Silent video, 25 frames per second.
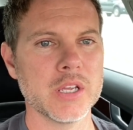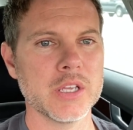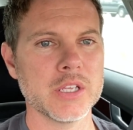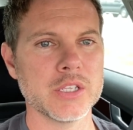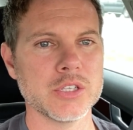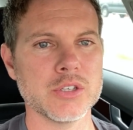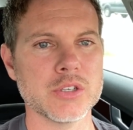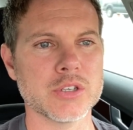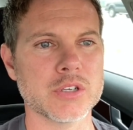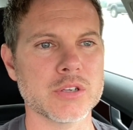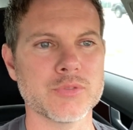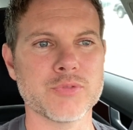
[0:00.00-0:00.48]

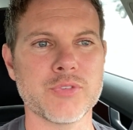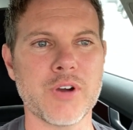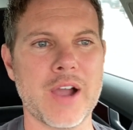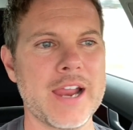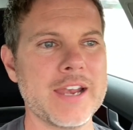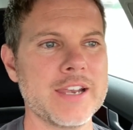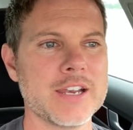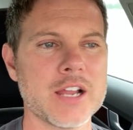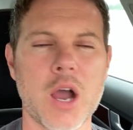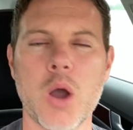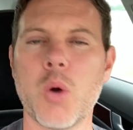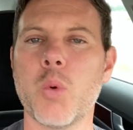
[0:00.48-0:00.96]
You can
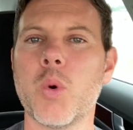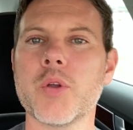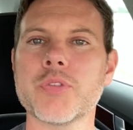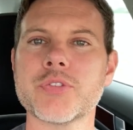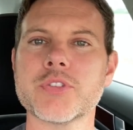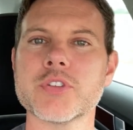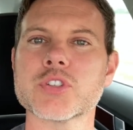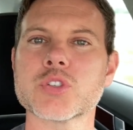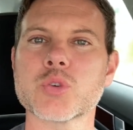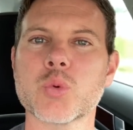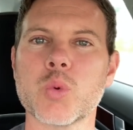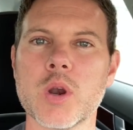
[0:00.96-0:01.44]
find out
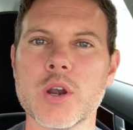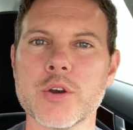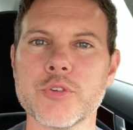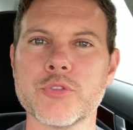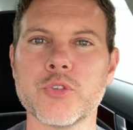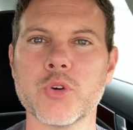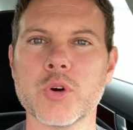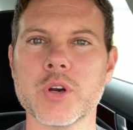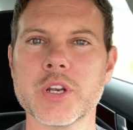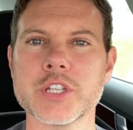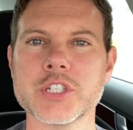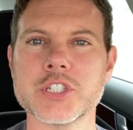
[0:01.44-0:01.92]
what the square
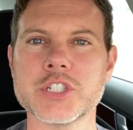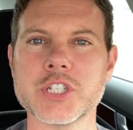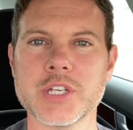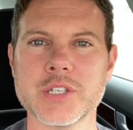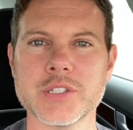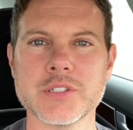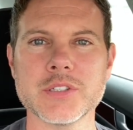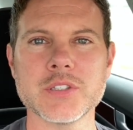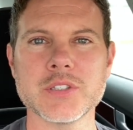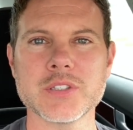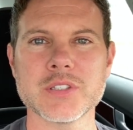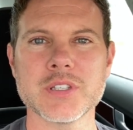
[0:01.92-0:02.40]
footage
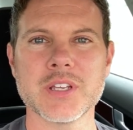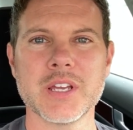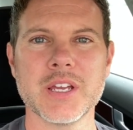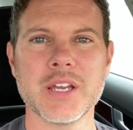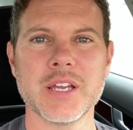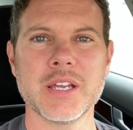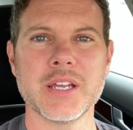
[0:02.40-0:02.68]
is.